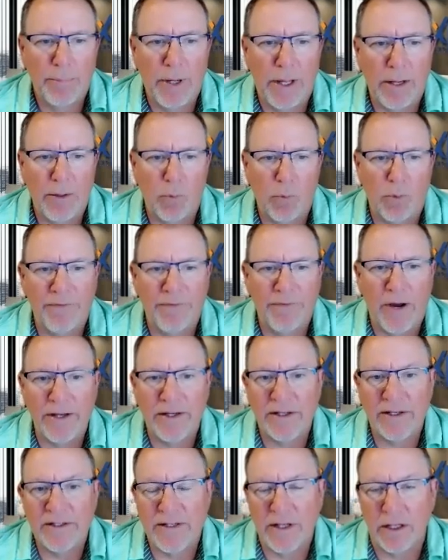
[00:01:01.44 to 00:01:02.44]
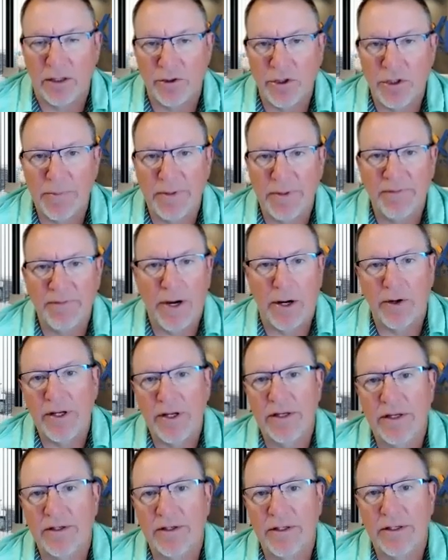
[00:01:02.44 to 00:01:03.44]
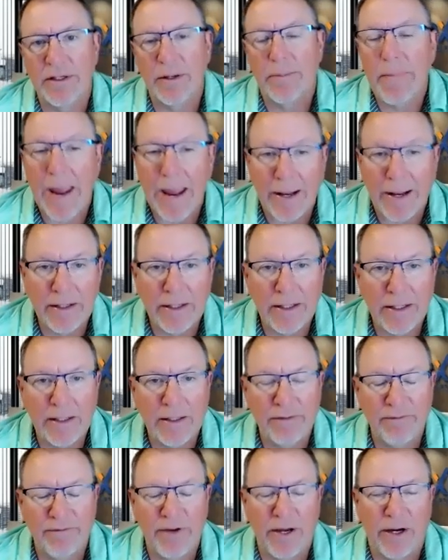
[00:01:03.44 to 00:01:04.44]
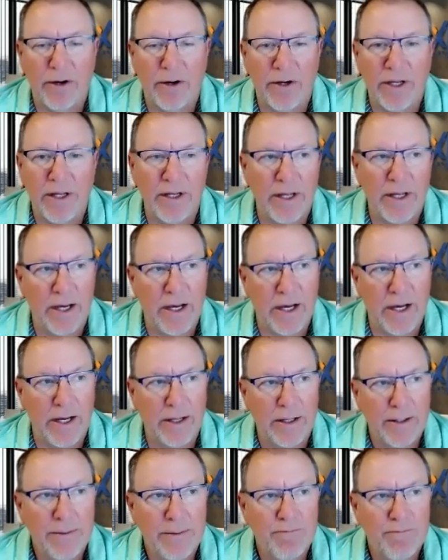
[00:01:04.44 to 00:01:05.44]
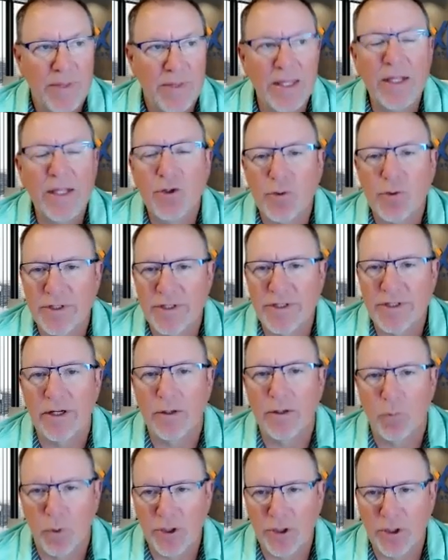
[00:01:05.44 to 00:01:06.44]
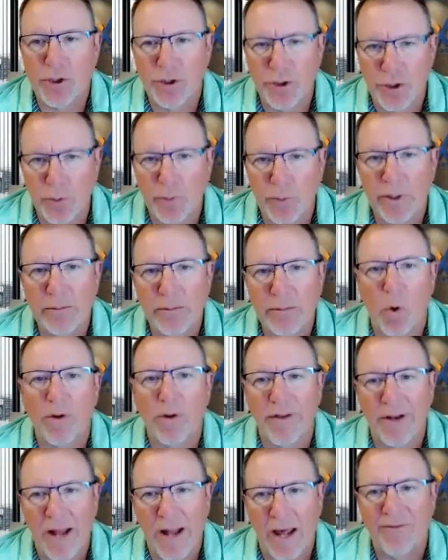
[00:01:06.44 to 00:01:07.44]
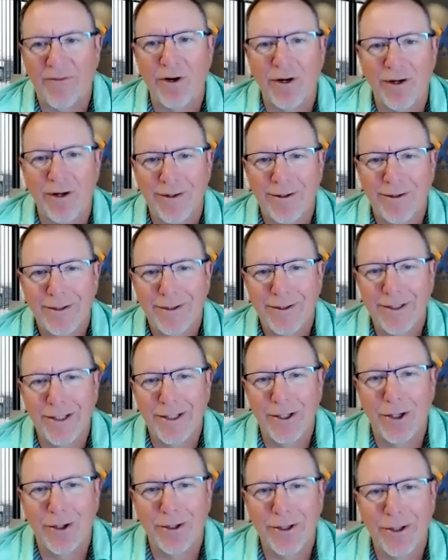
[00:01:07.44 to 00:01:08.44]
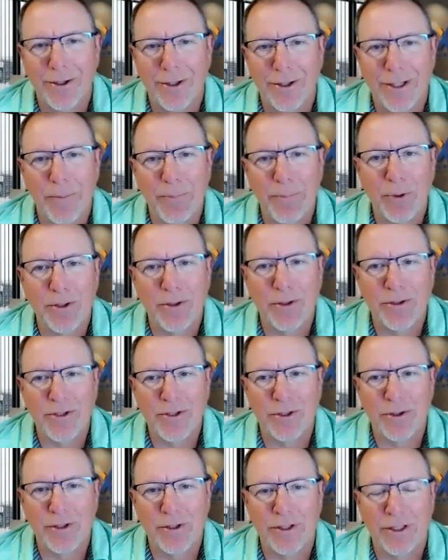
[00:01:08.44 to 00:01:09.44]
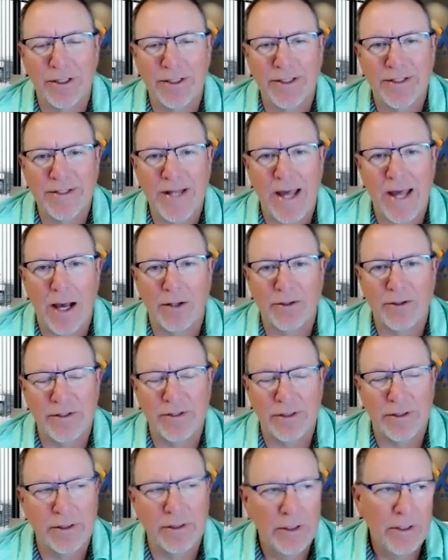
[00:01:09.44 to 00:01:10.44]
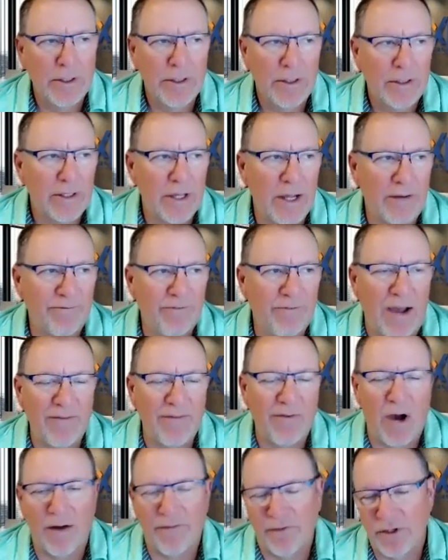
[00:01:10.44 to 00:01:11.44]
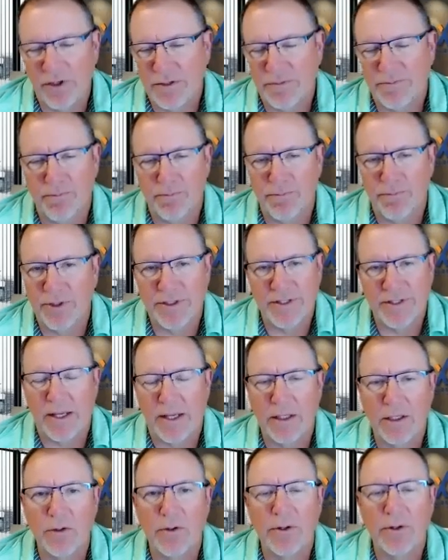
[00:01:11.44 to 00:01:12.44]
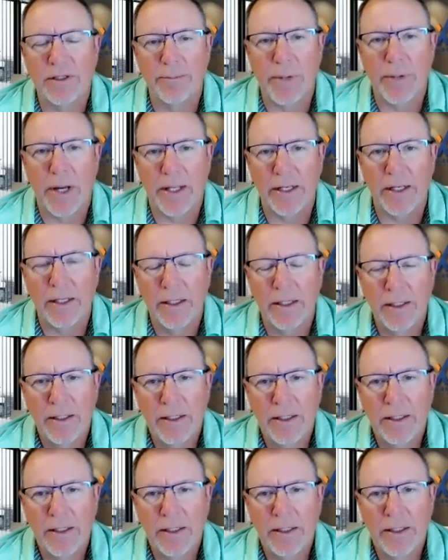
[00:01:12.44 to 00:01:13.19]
But we're finding sellers to be very demanding, very interested in what you're doing more than ever. You know, here a couple of years ago, you could list a house and you had 5 offers the second you hit the button.